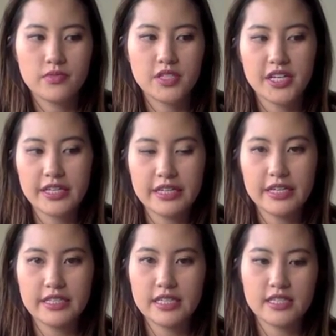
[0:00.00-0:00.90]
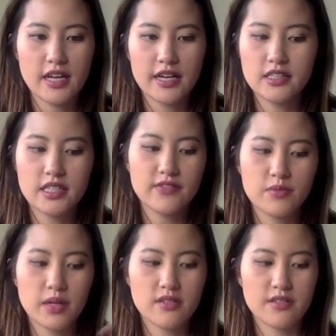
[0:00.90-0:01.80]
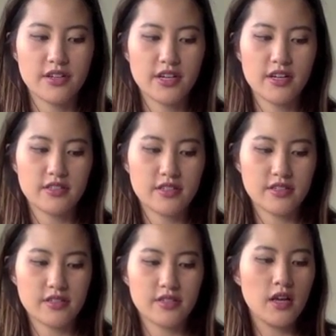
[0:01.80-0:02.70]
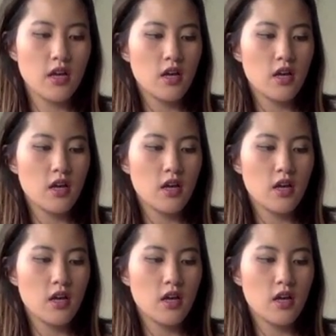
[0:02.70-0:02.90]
taking it in at the side, leave the bust dart as is.